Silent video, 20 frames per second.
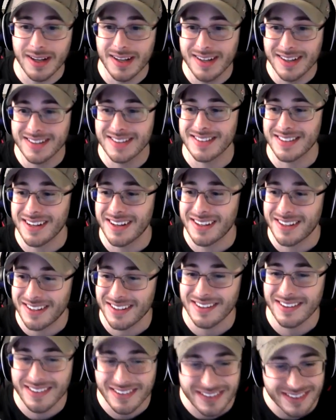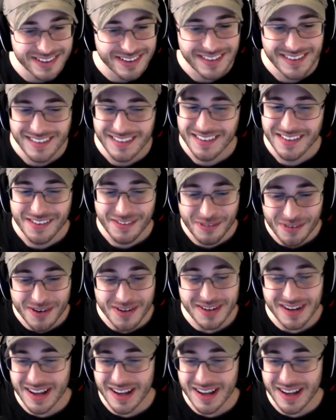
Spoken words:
It's like, what?